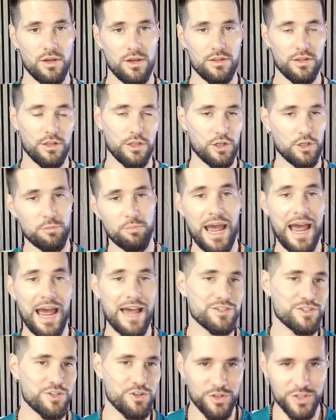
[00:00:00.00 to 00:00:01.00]
The little
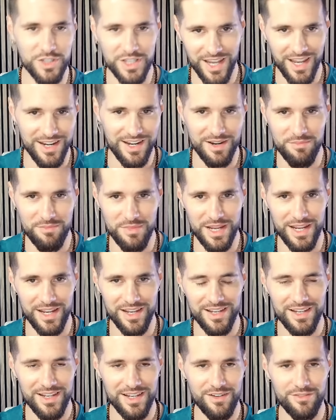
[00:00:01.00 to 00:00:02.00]
pastor's kid in me
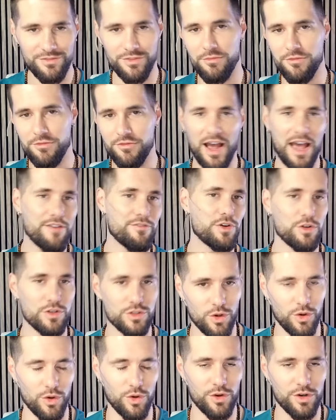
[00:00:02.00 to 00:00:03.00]
from five years
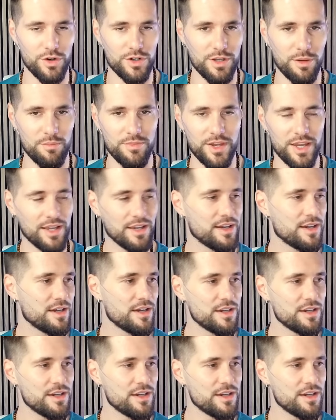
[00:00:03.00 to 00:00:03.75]
old or something